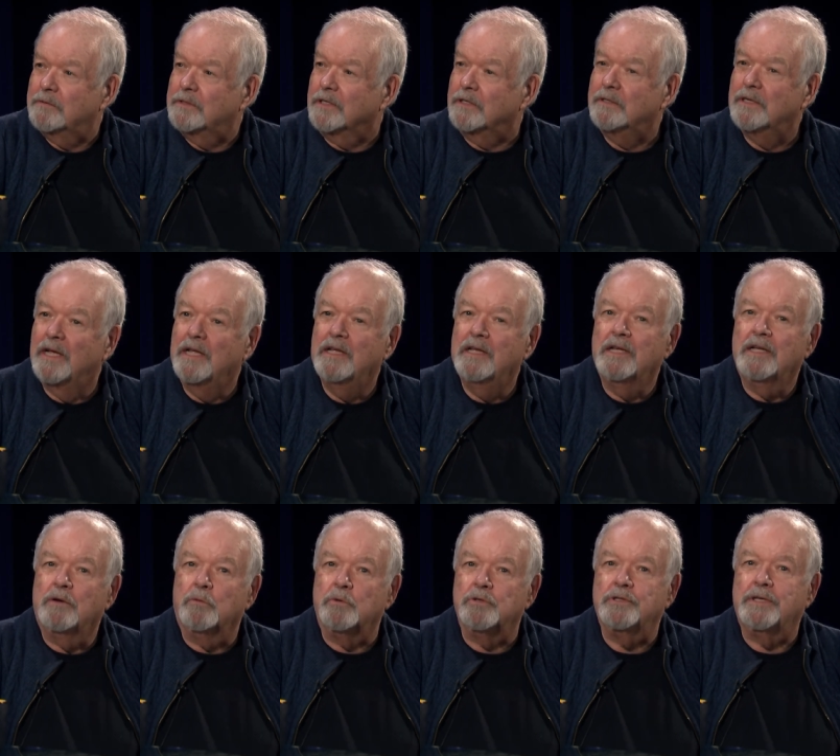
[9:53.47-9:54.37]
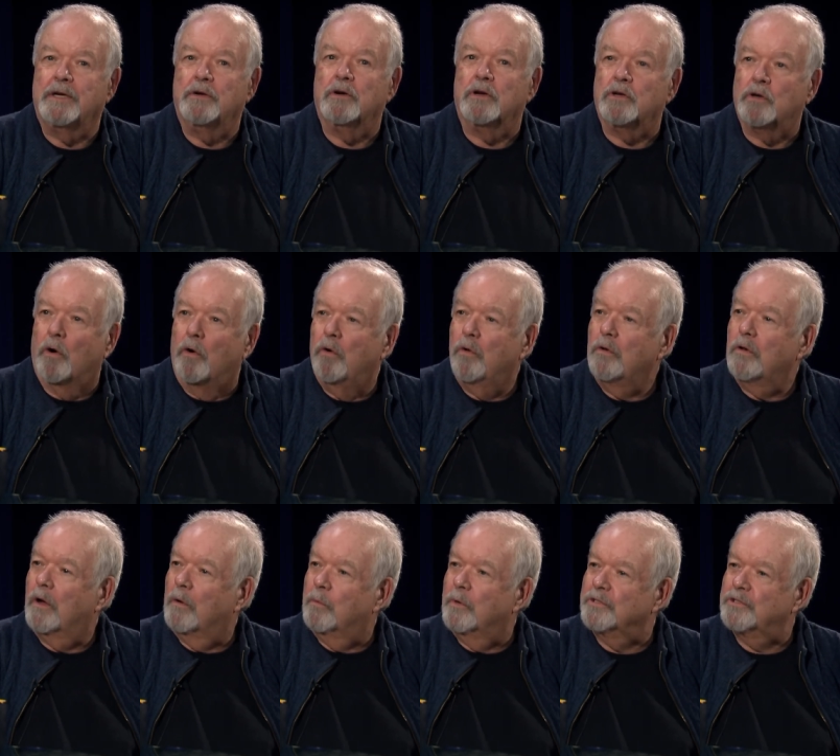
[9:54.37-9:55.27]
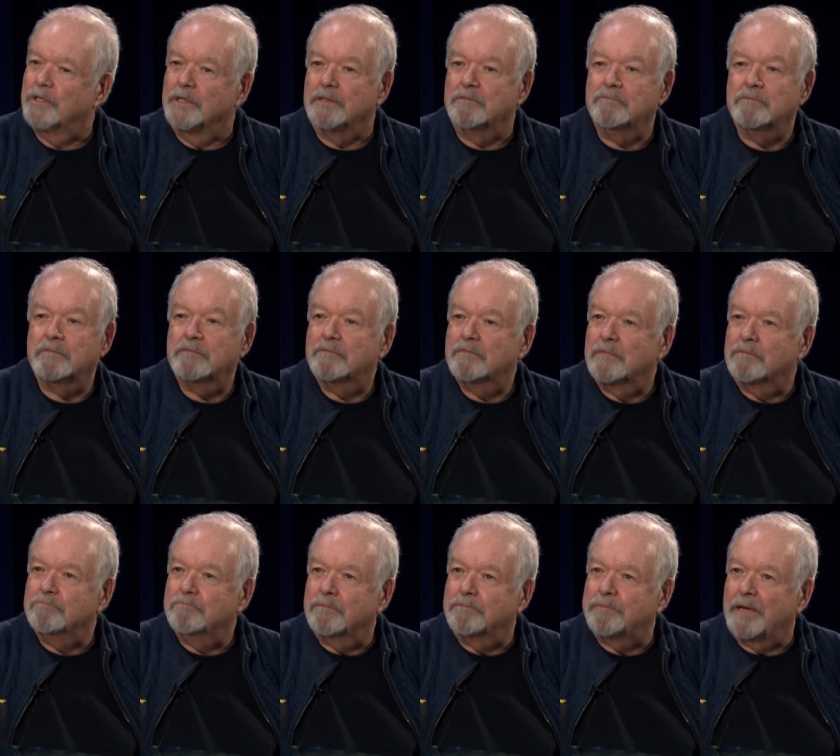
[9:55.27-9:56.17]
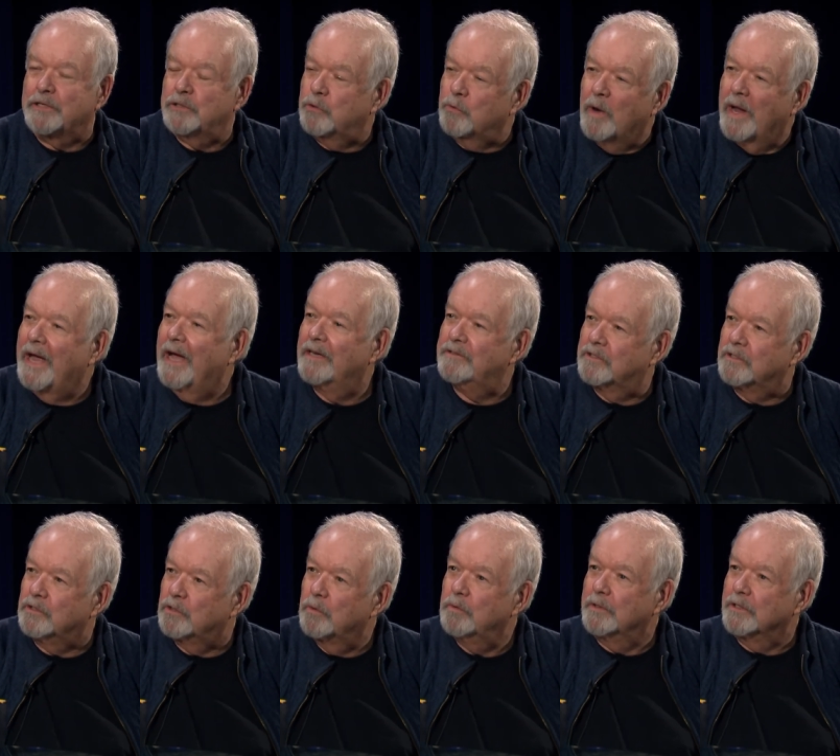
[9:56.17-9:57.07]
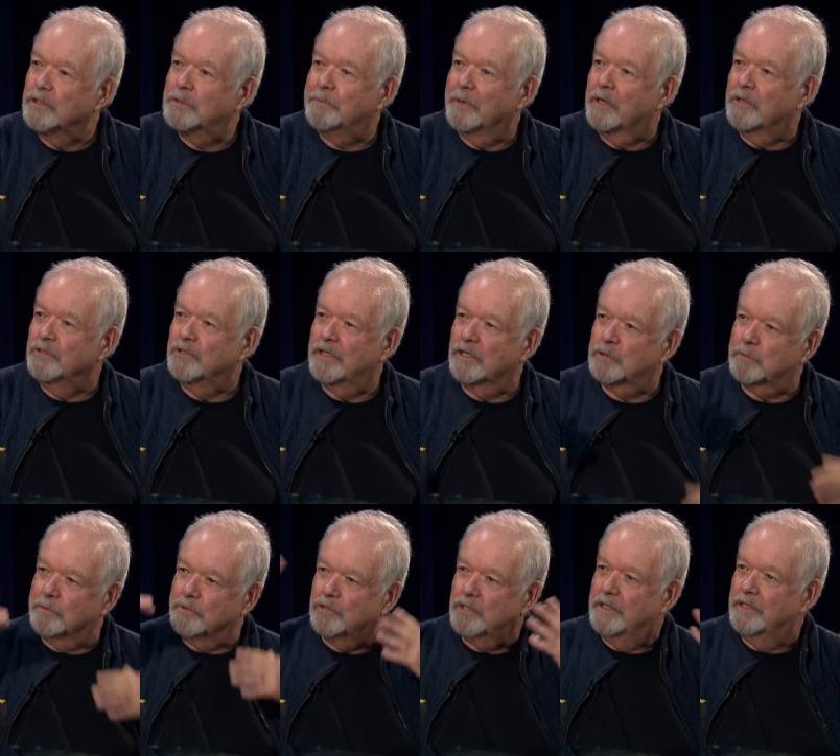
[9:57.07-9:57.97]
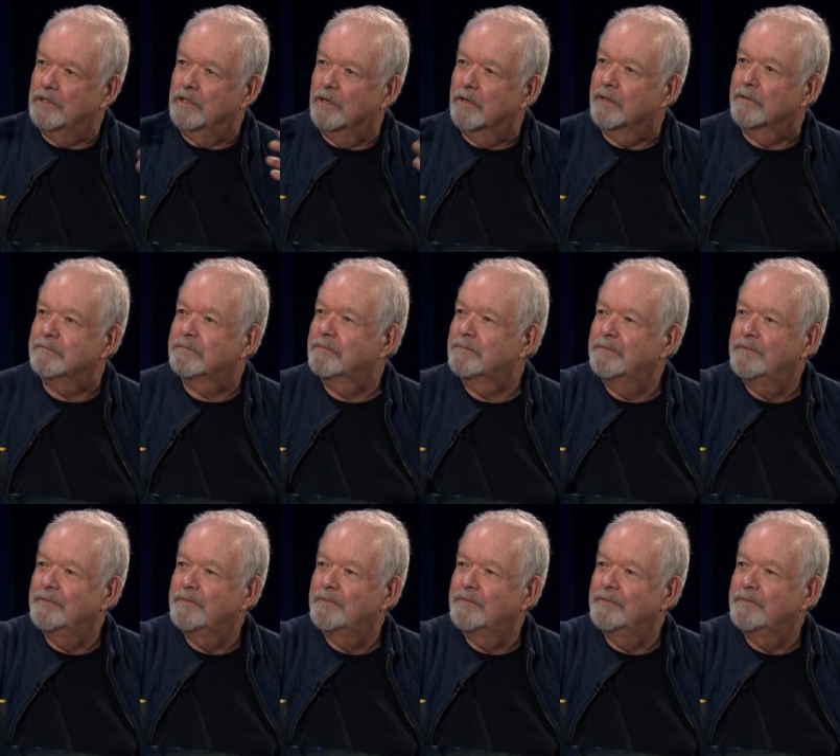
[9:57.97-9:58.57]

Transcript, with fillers: Did was there a goal, or was it like you had to do this because this was in your